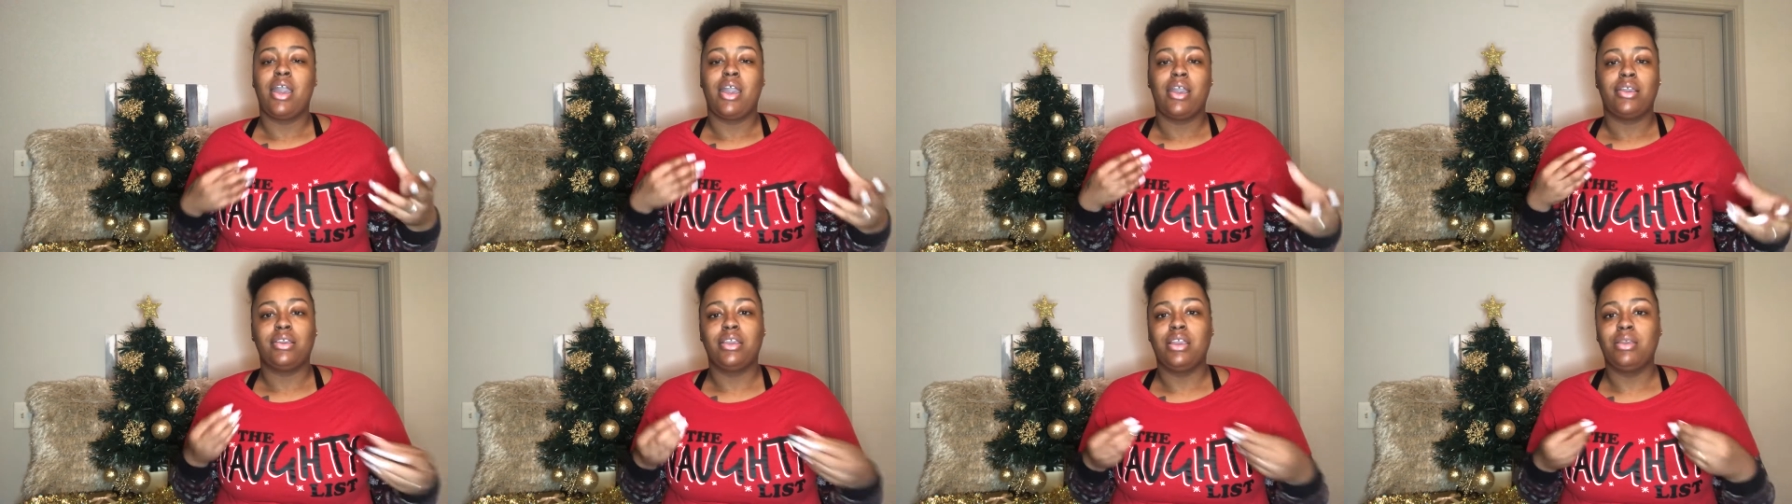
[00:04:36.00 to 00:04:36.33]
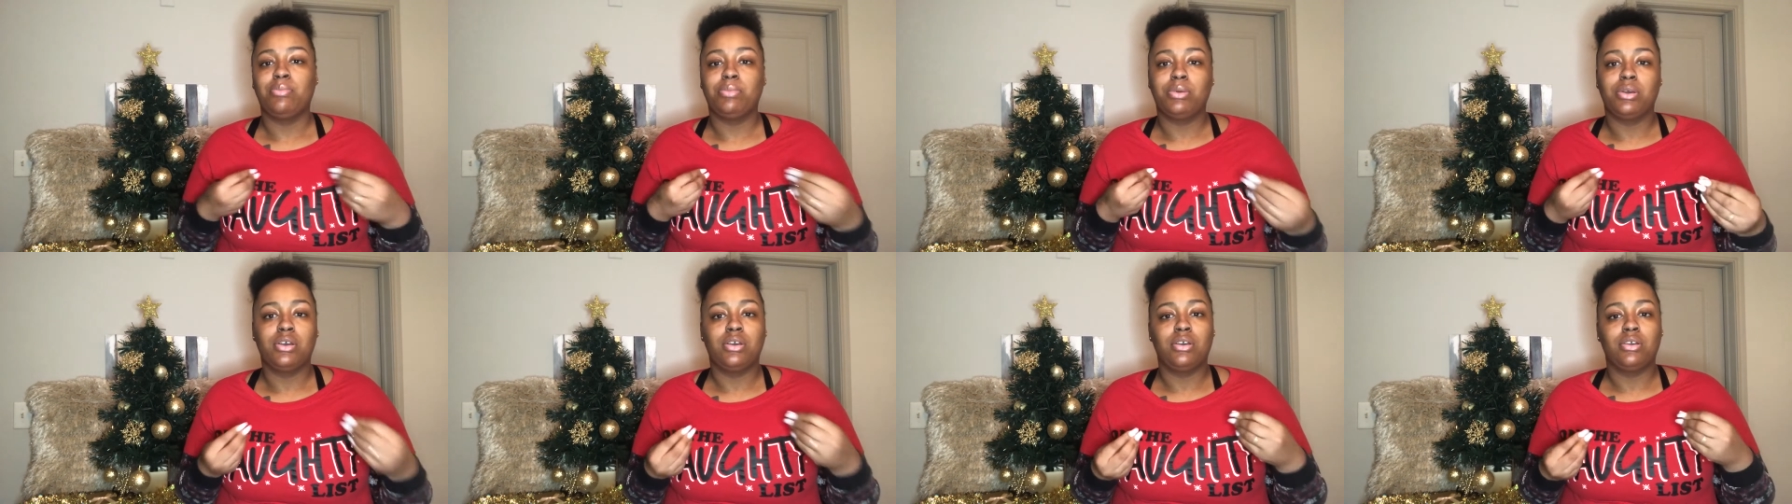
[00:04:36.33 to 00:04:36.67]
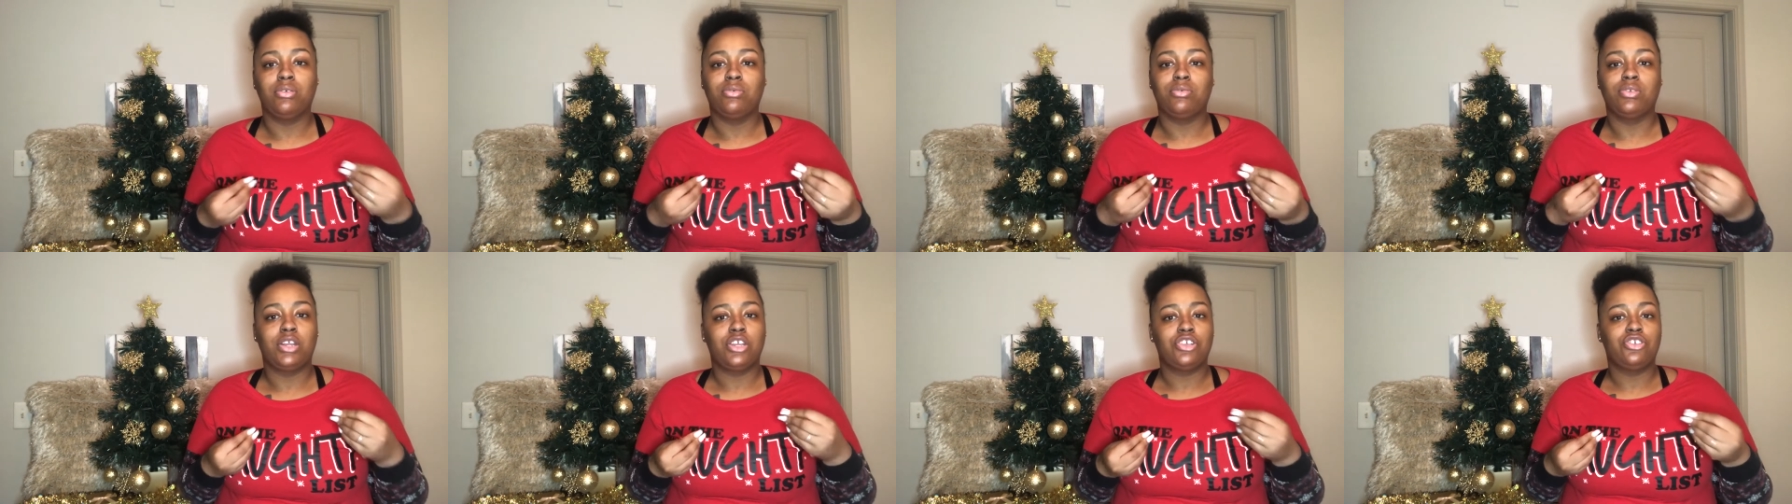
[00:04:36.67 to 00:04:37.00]
keep a
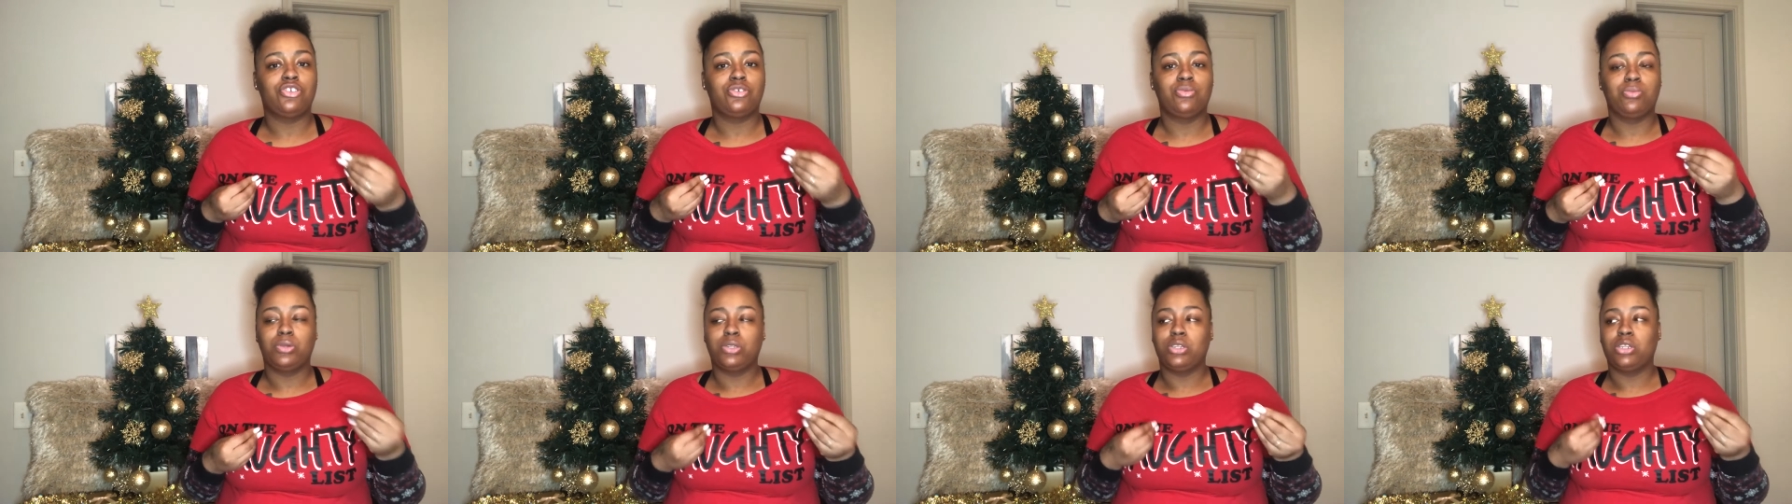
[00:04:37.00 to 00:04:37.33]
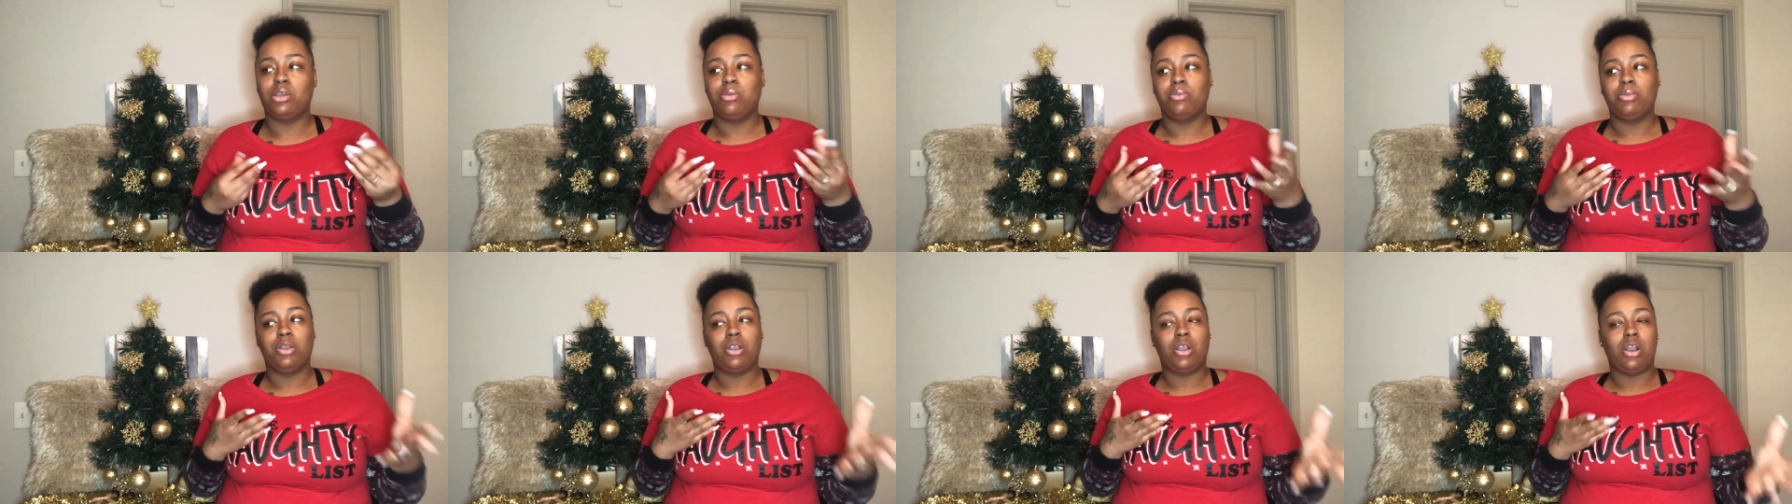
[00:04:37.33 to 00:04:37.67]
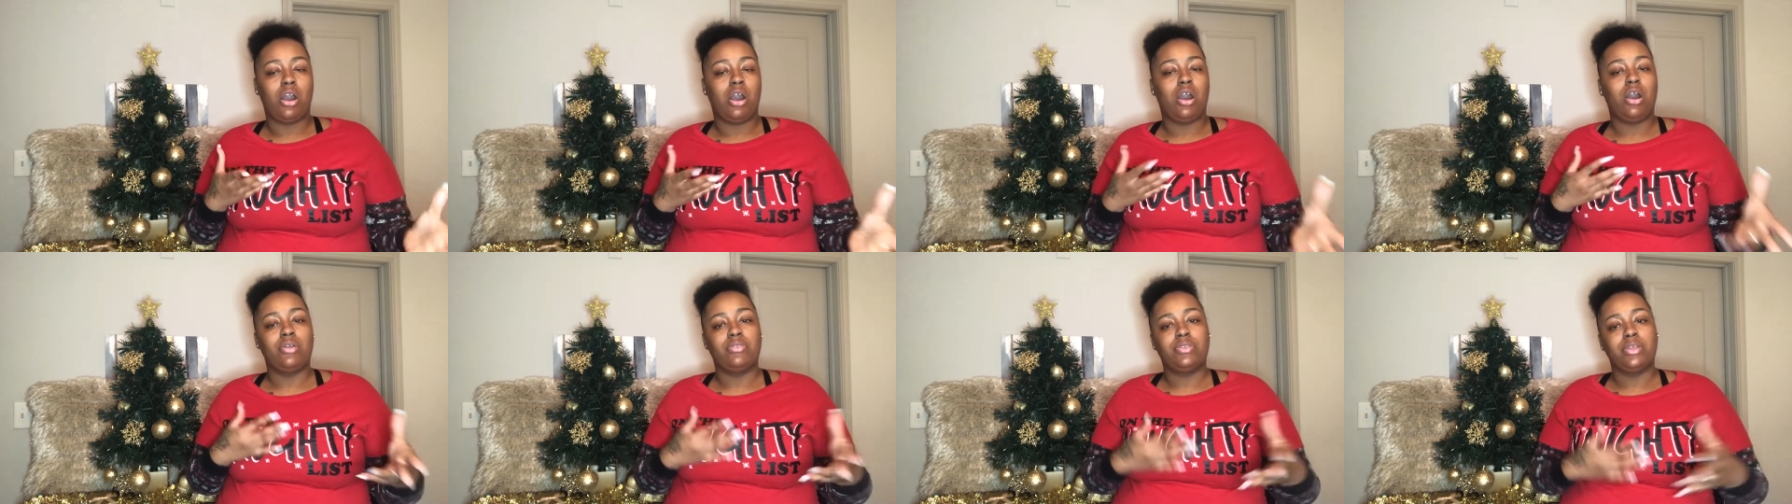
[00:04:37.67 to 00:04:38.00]
relationship with them and
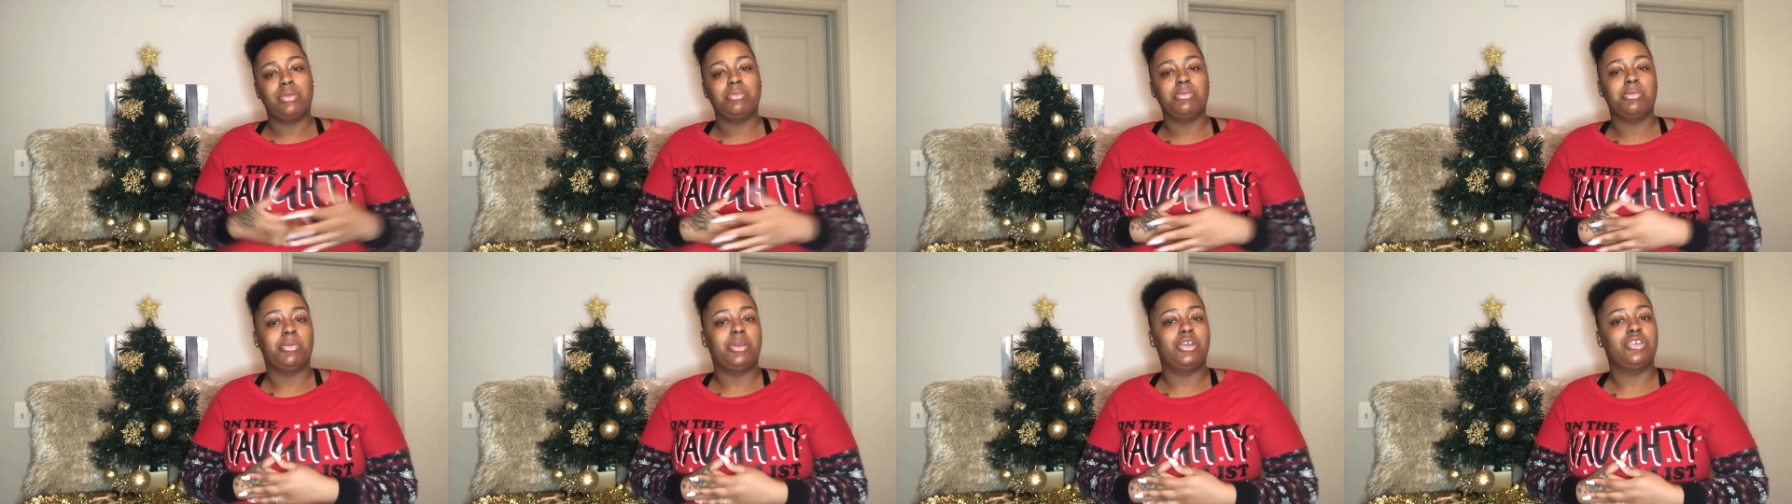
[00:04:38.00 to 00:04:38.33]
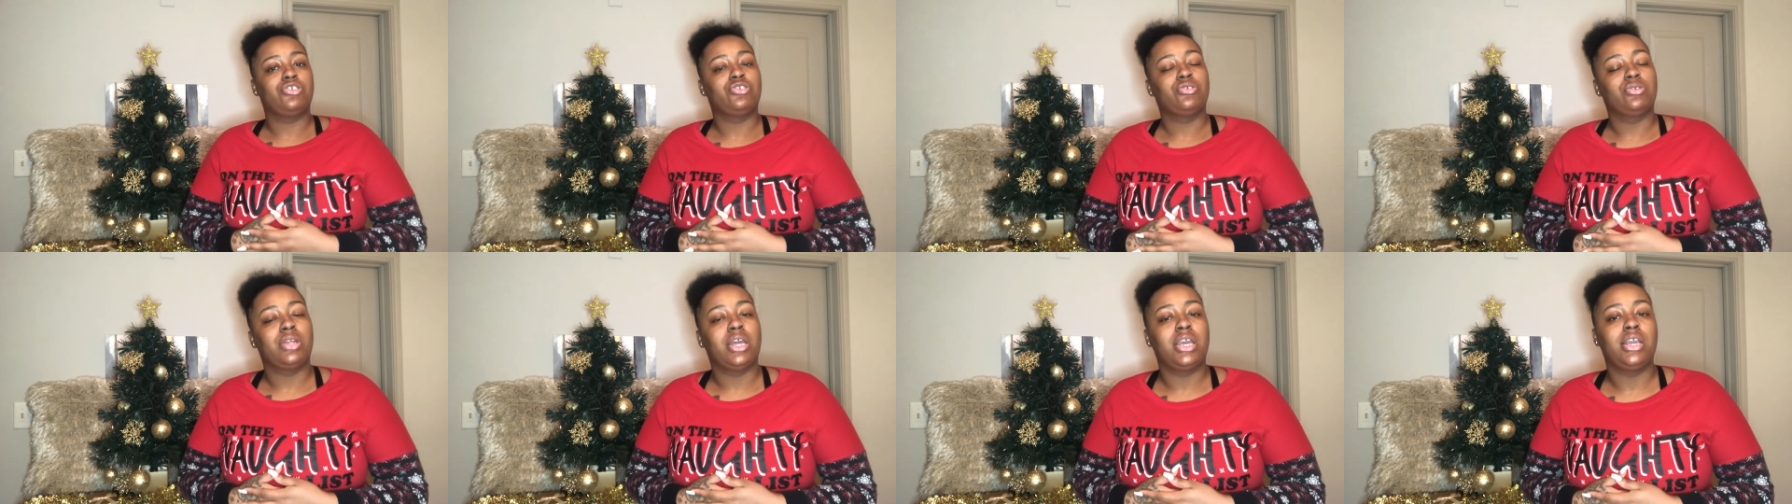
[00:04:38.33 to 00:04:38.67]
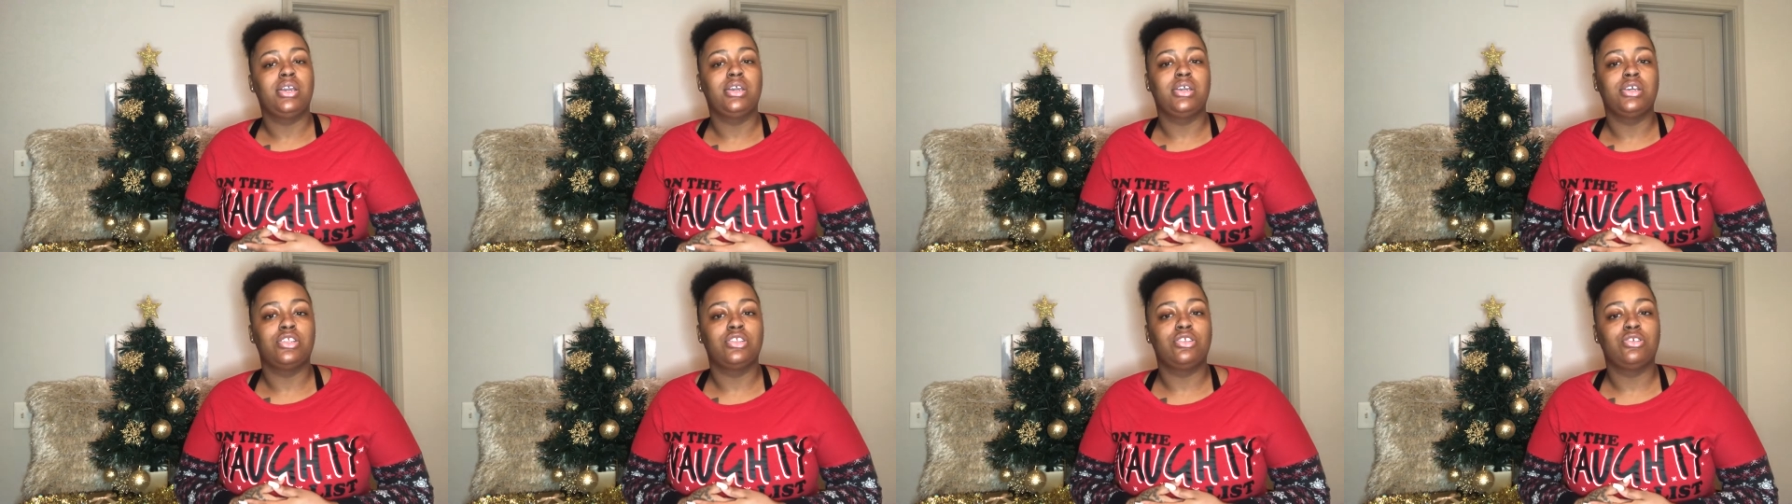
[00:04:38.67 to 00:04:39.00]
call them and make sure they
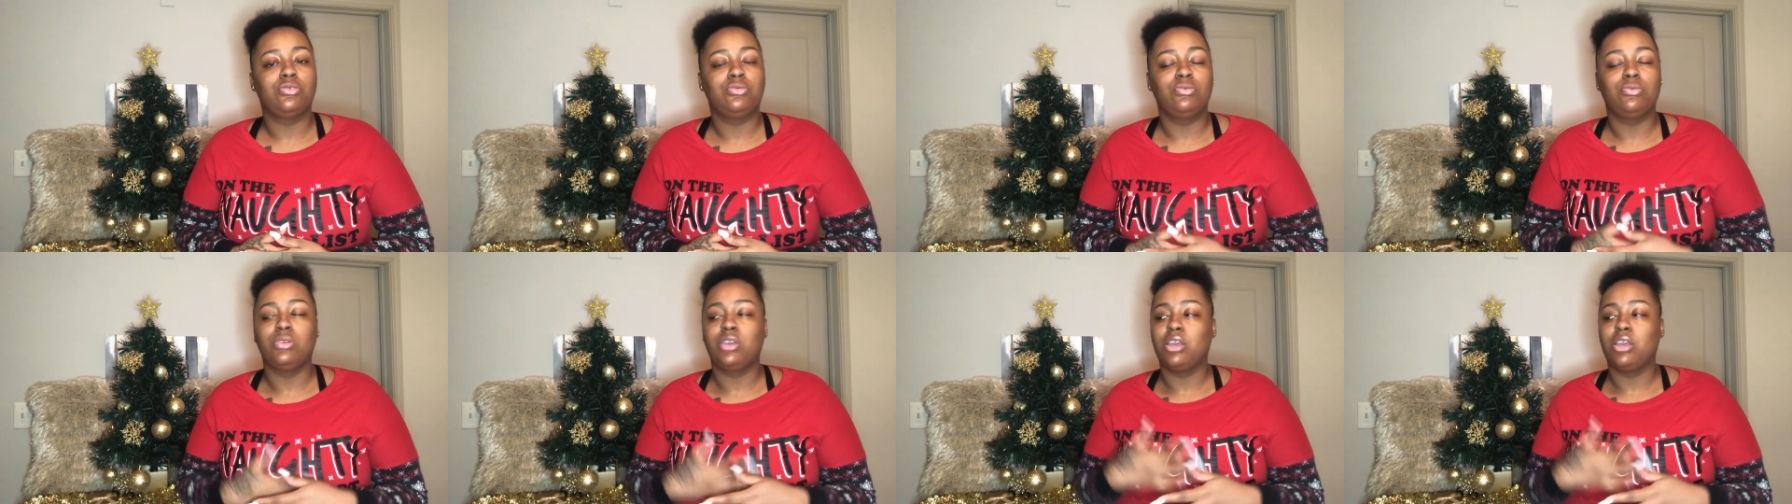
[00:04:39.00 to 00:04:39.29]
good too.